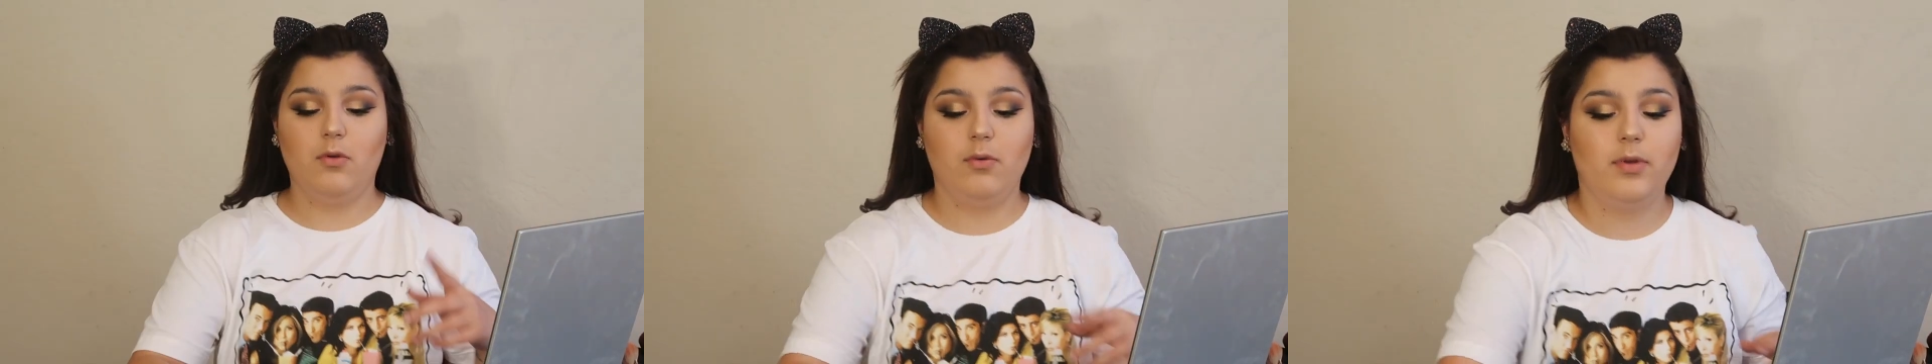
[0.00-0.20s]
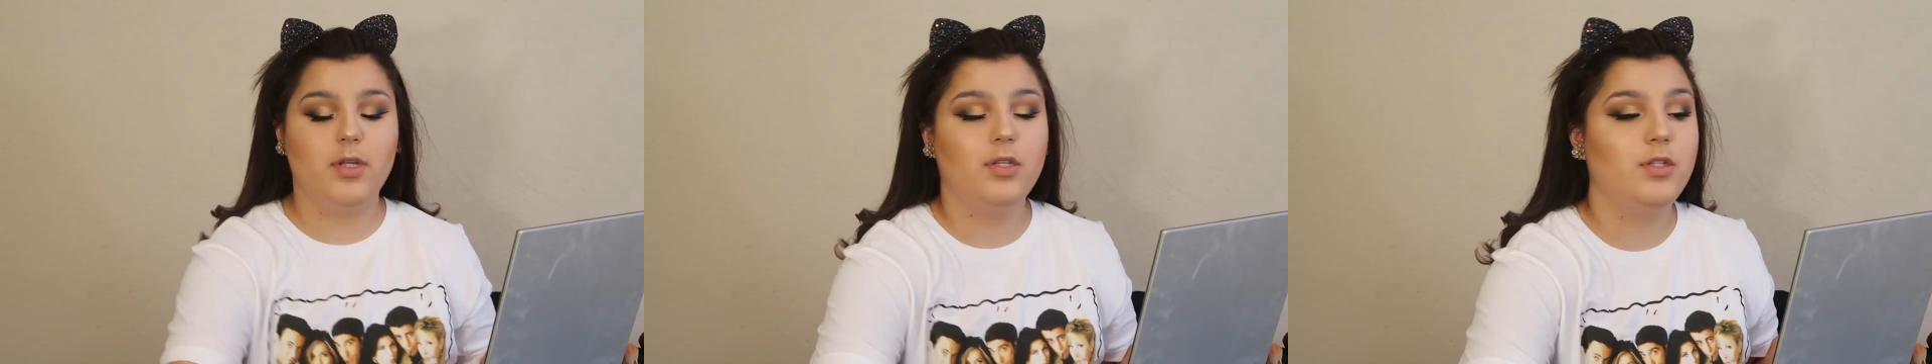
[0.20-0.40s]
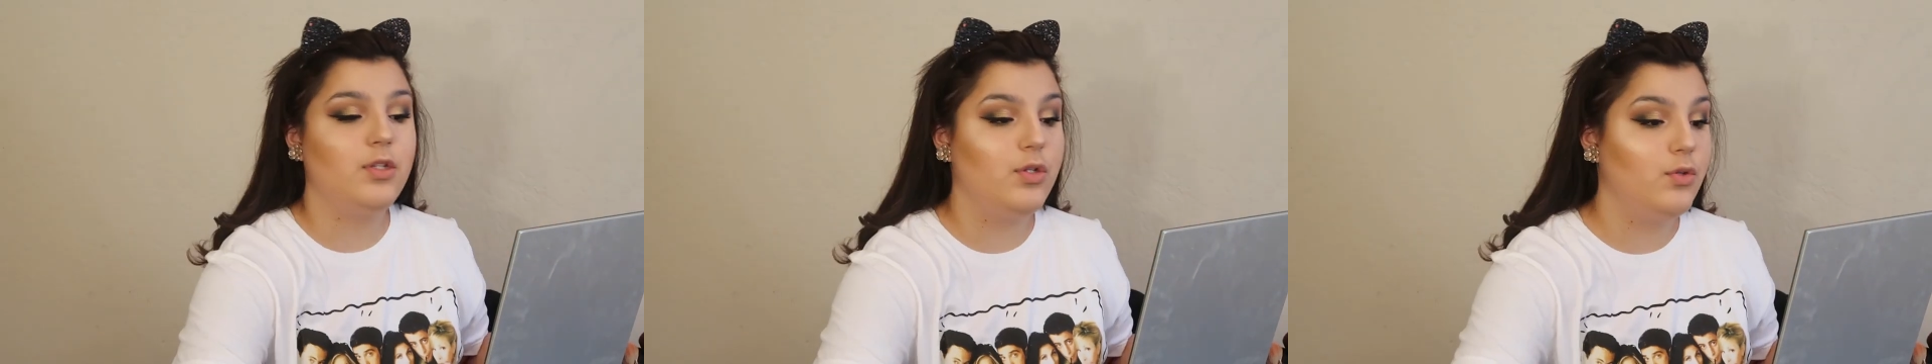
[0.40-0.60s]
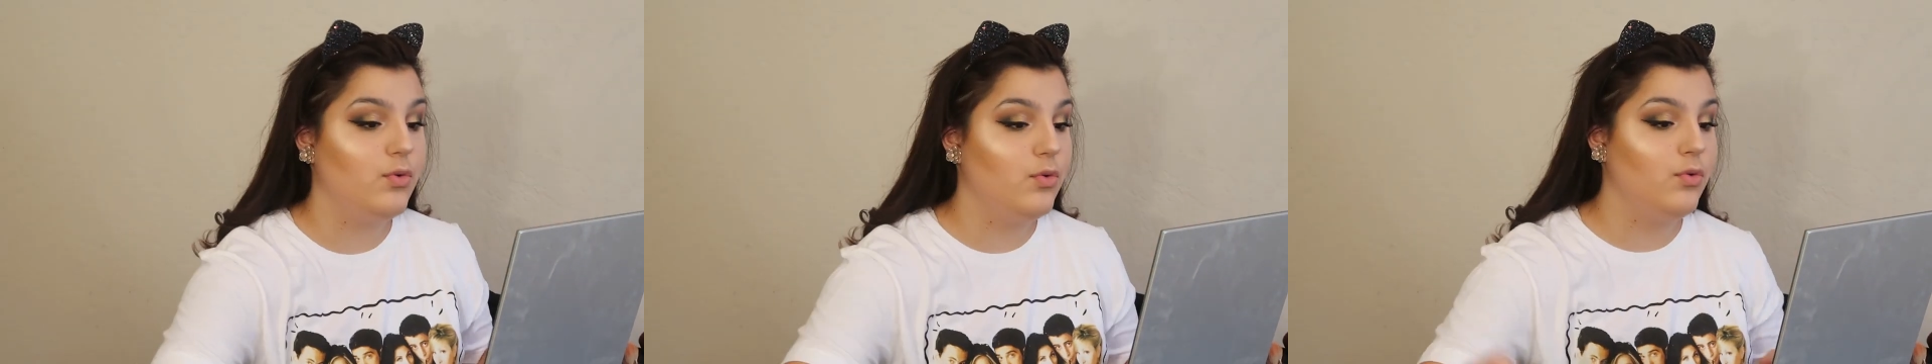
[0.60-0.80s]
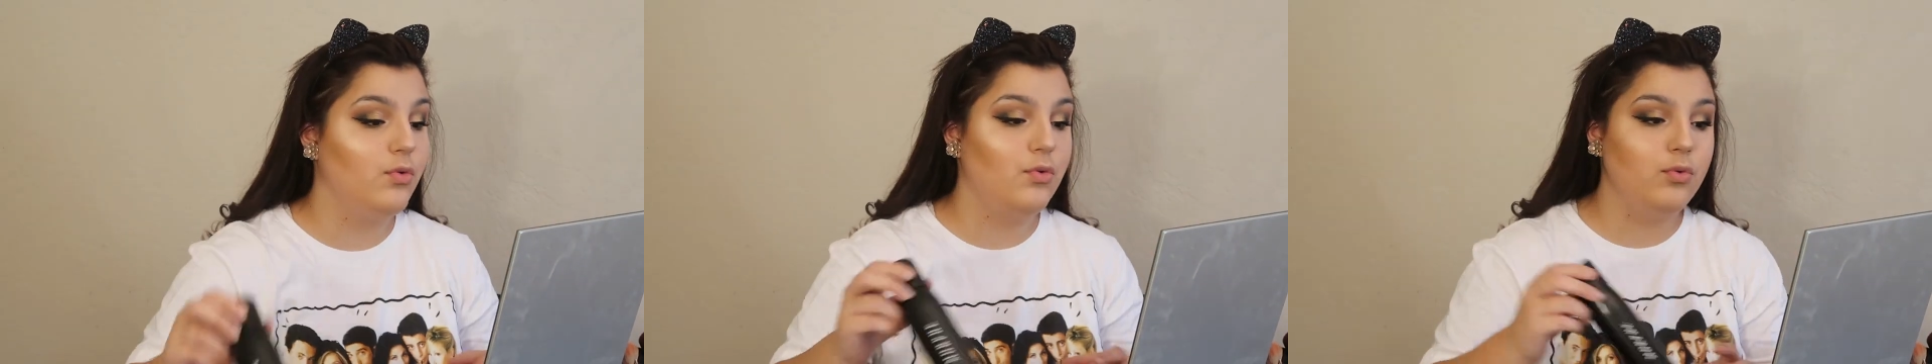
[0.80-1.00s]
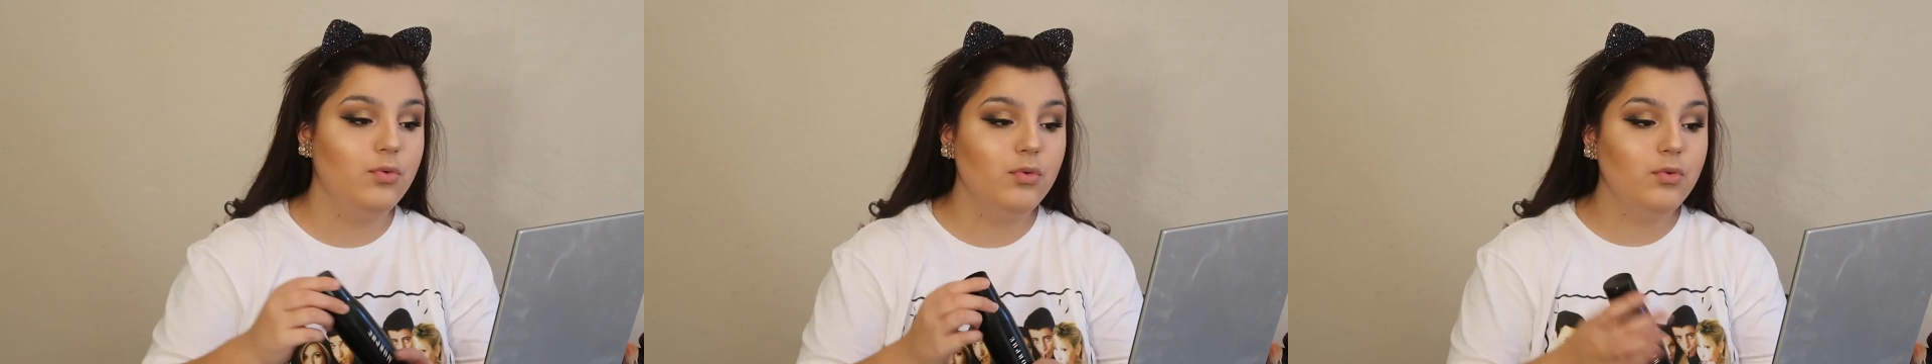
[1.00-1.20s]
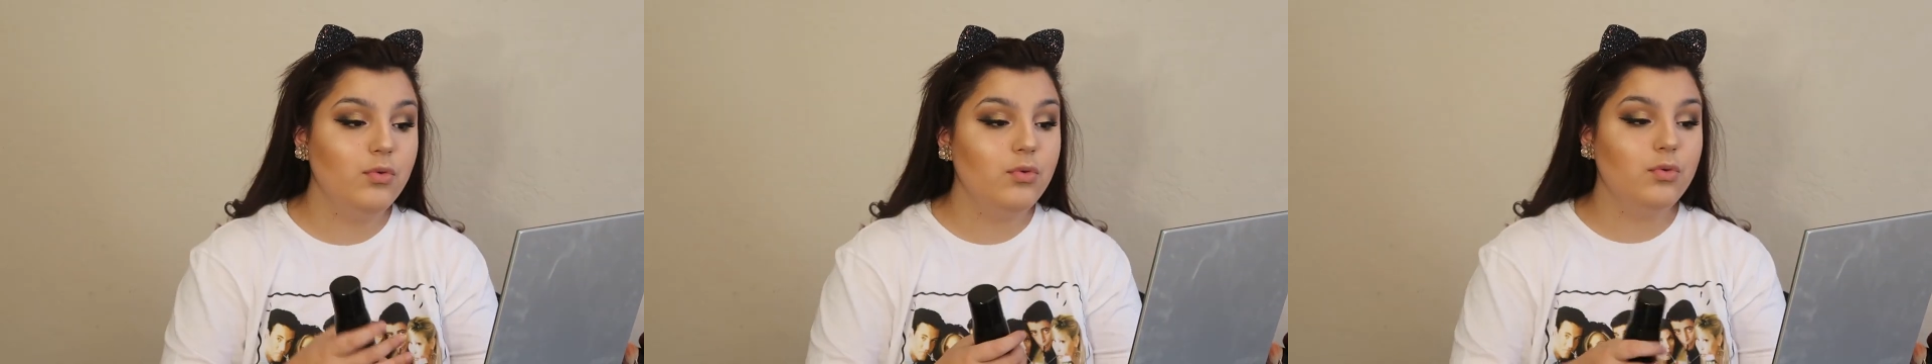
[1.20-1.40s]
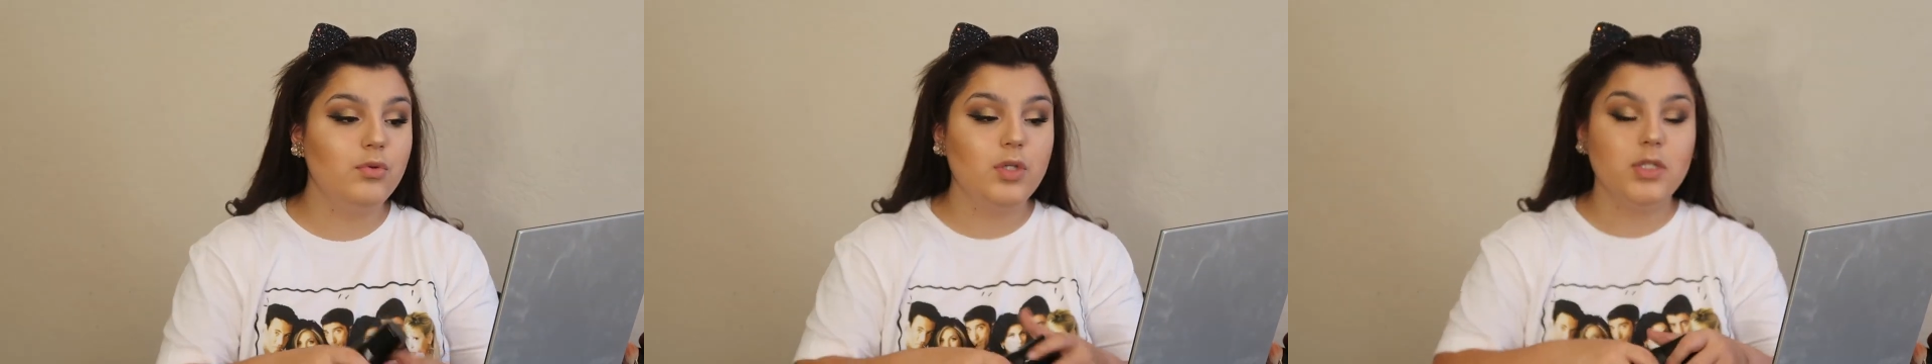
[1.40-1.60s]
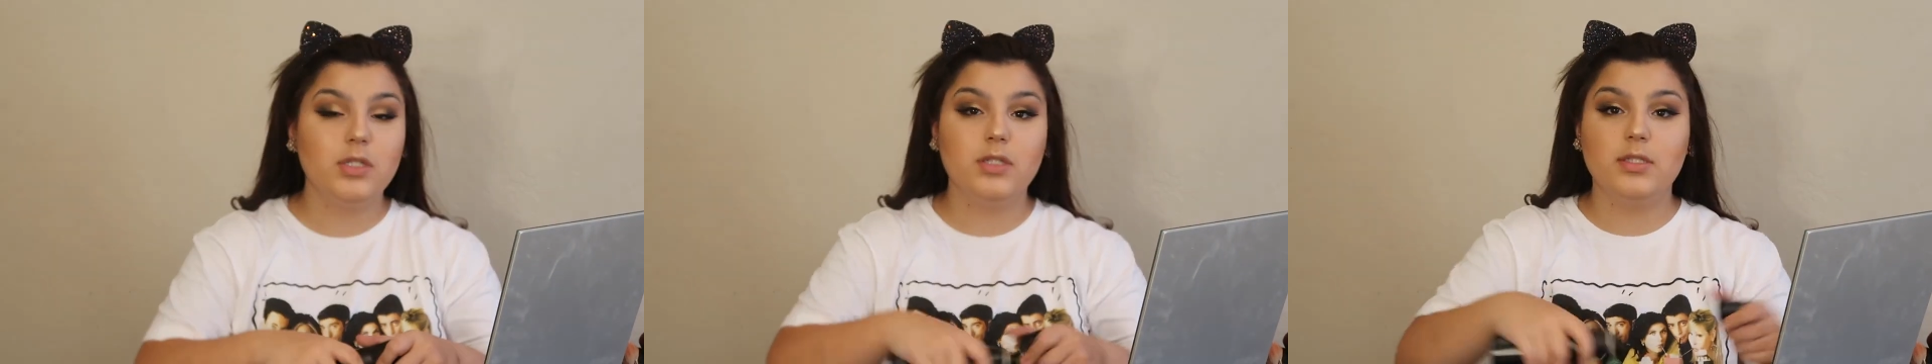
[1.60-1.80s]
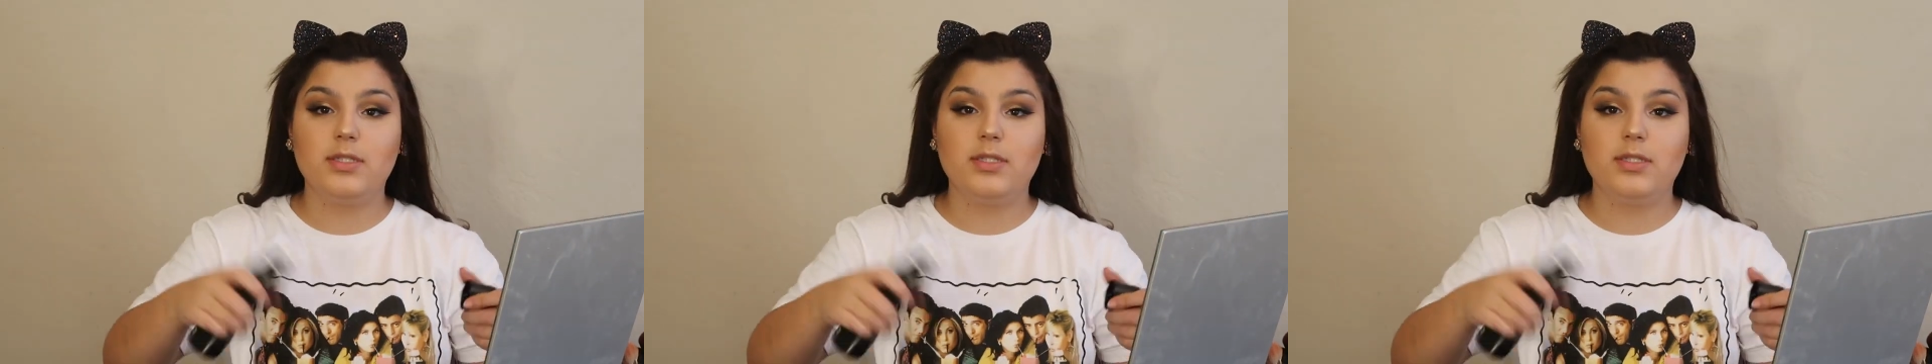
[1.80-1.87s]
going to